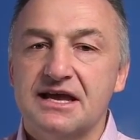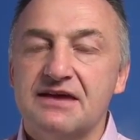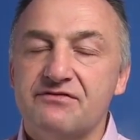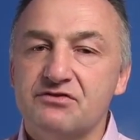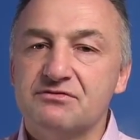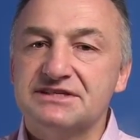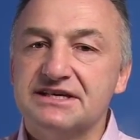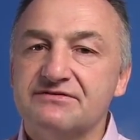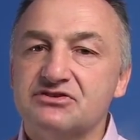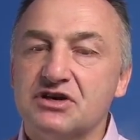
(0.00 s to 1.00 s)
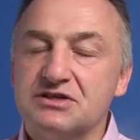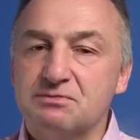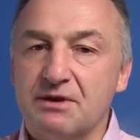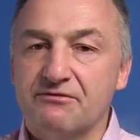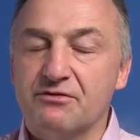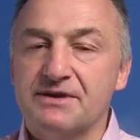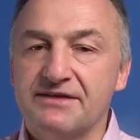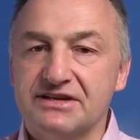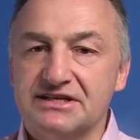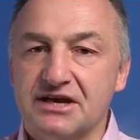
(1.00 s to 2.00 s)
If you receive a transplant from a
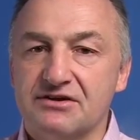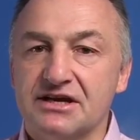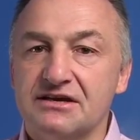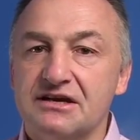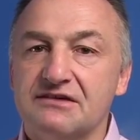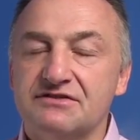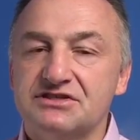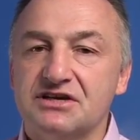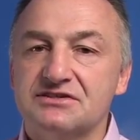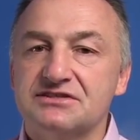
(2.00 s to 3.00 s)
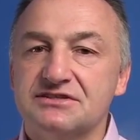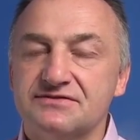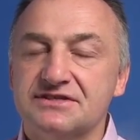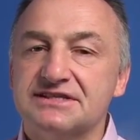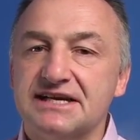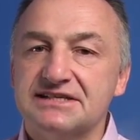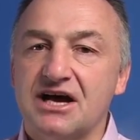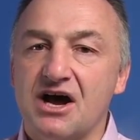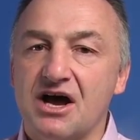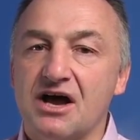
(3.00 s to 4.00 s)
living donor, the chances of success are
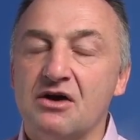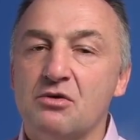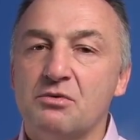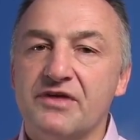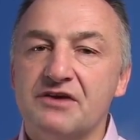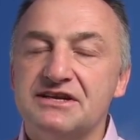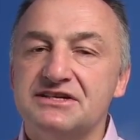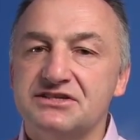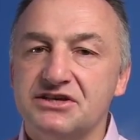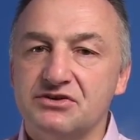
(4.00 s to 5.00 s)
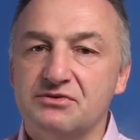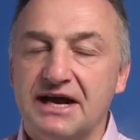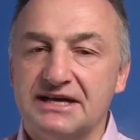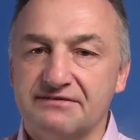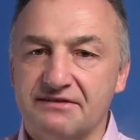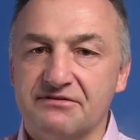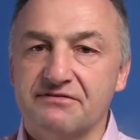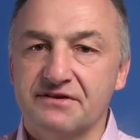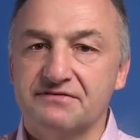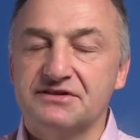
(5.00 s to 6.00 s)
higher, with only 2 out of every
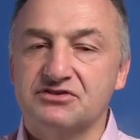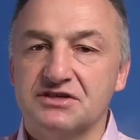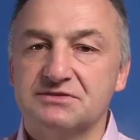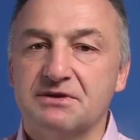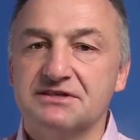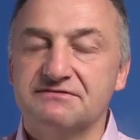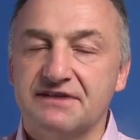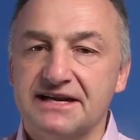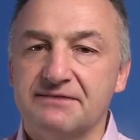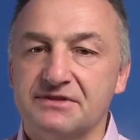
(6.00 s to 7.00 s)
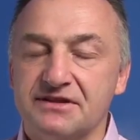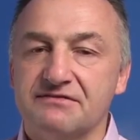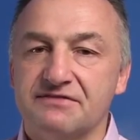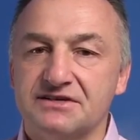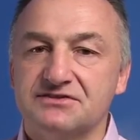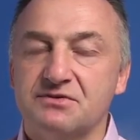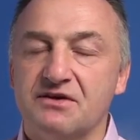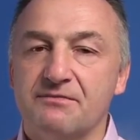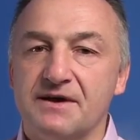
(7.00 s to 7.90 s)
50 transplants failing within the first 12